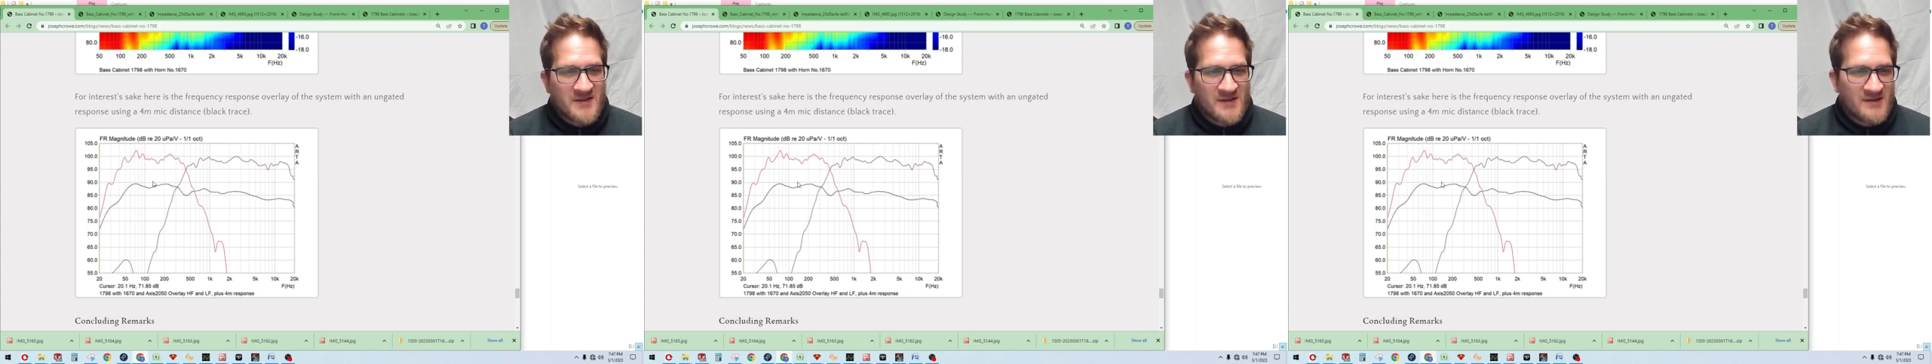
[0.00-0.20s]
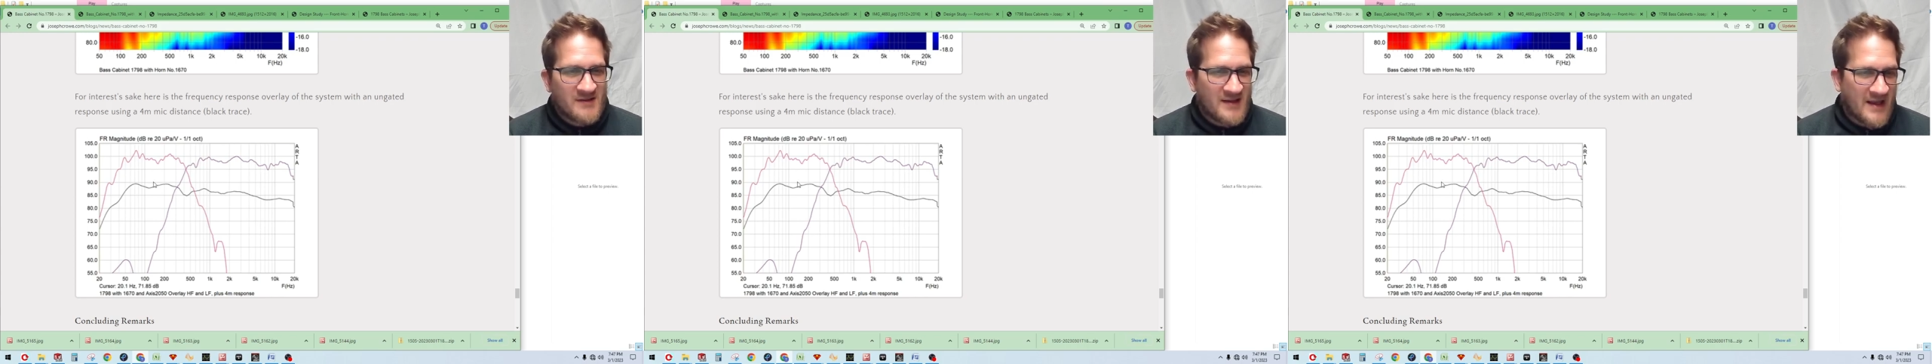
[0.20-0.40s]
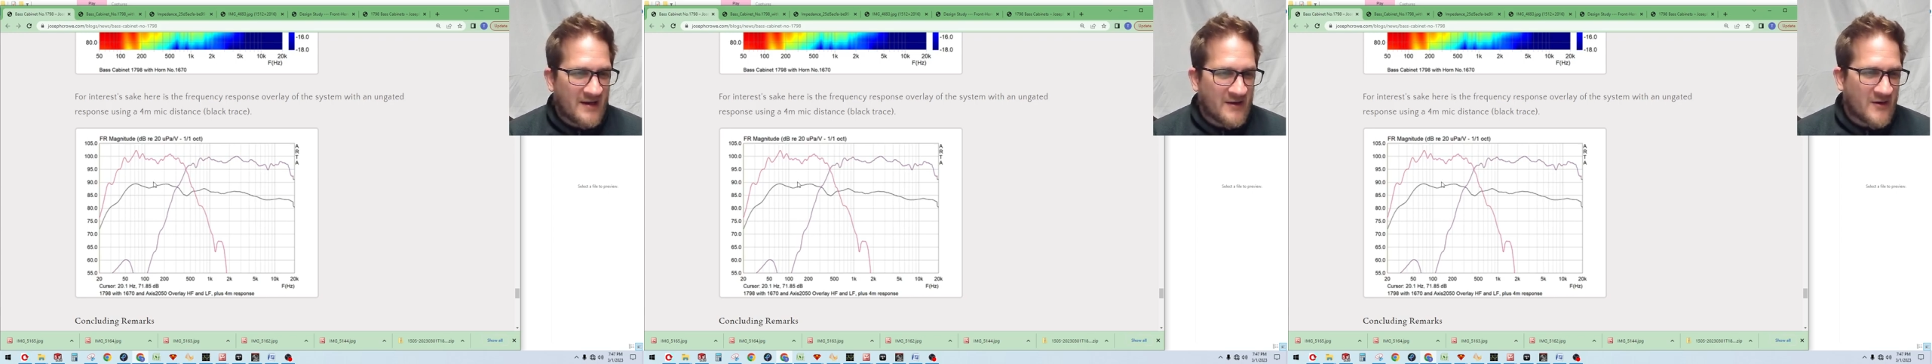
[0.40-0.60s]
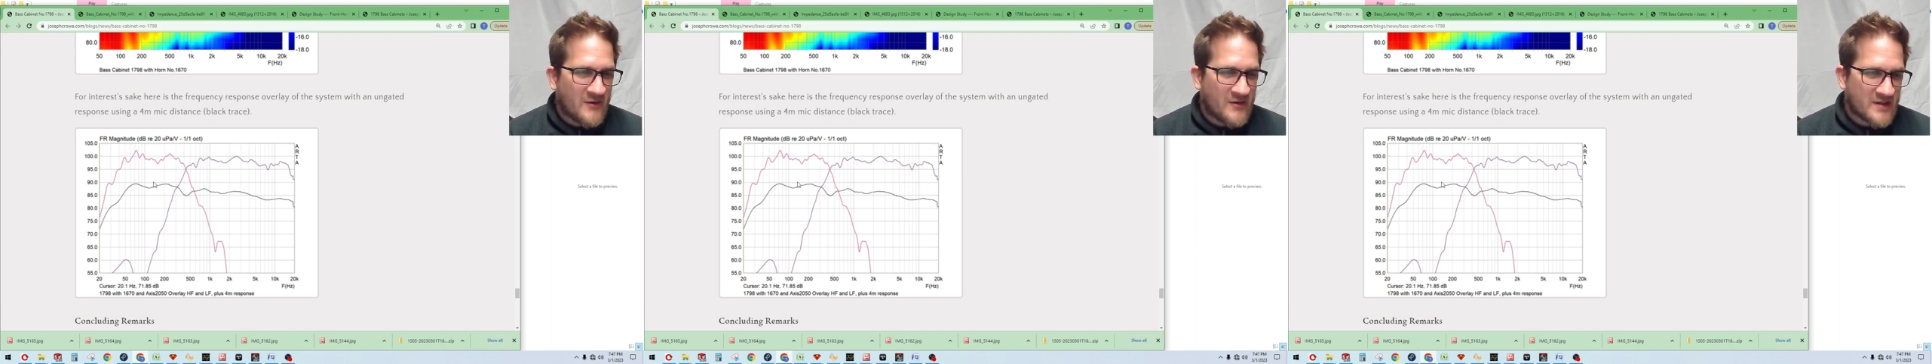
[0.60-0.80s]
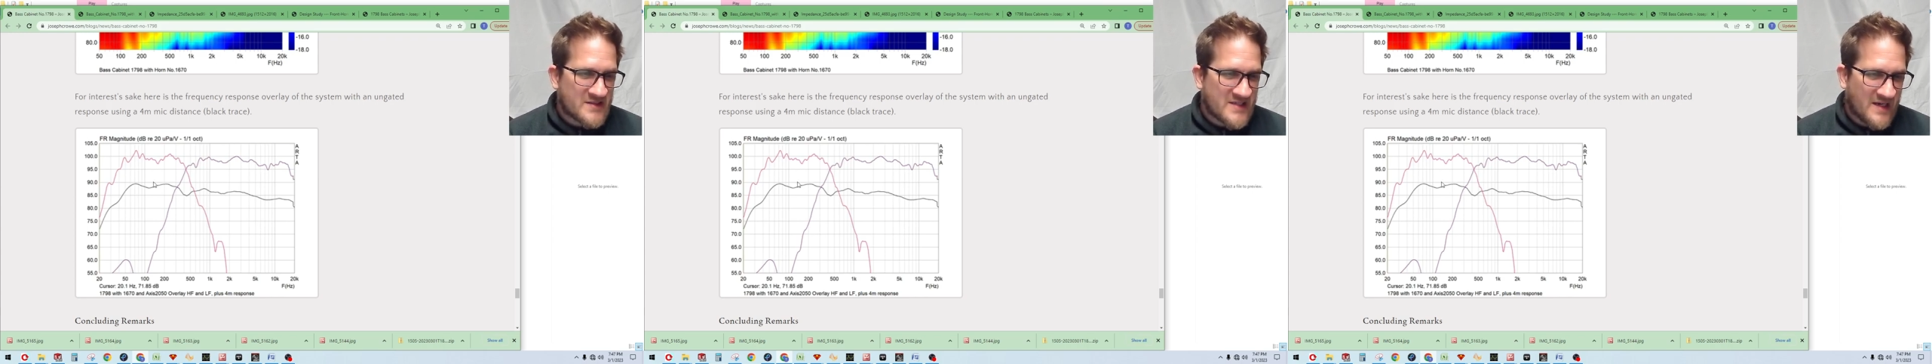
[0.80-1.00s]
a
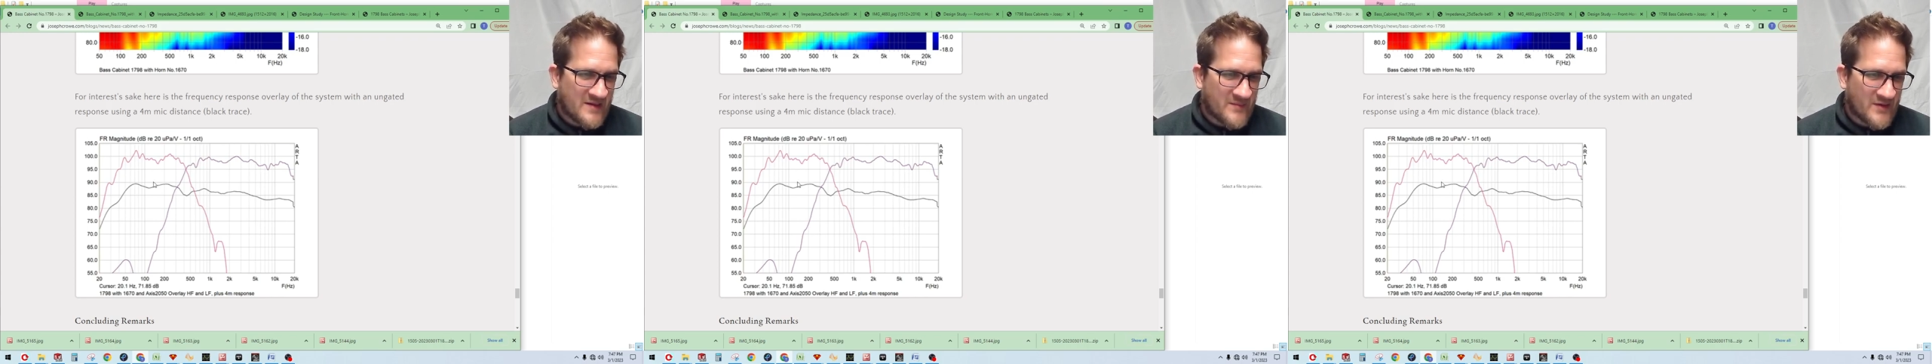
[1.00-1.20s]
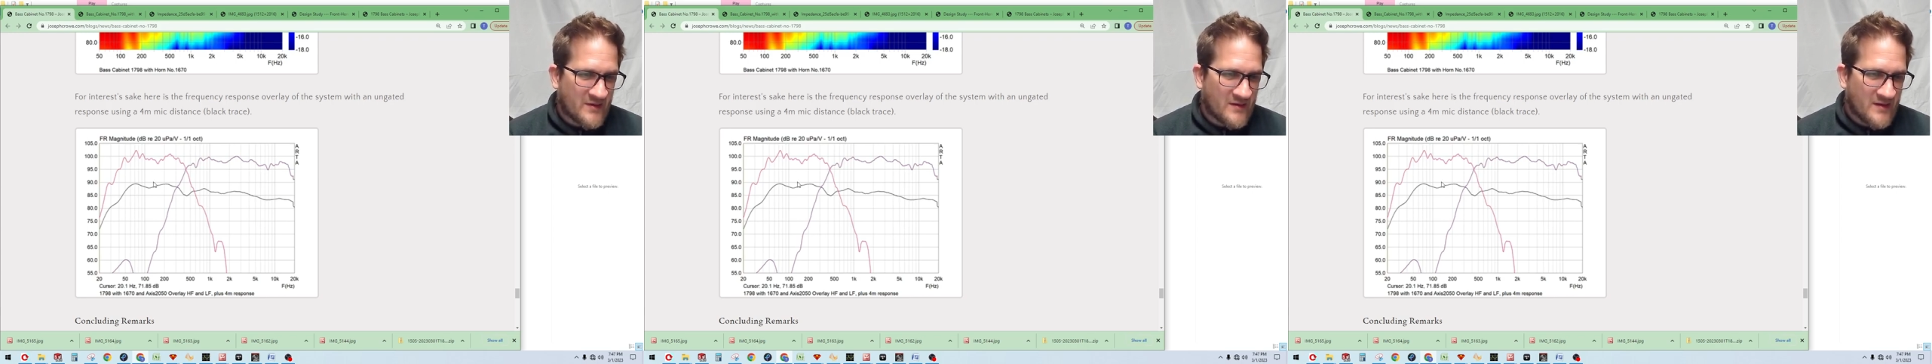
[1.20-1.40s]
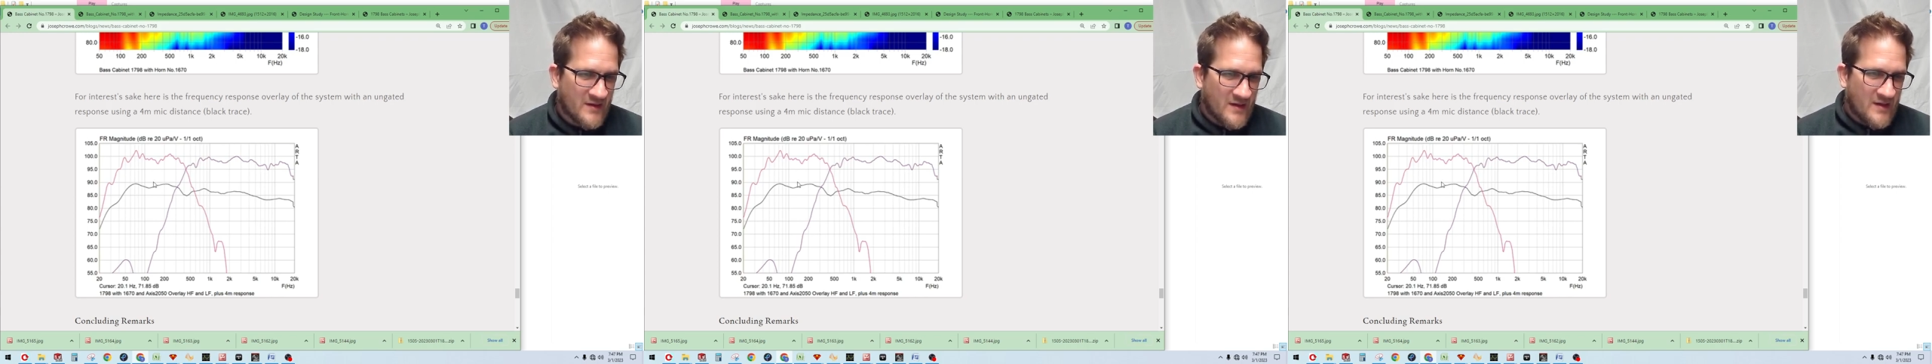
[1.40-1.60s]
anechoic chamber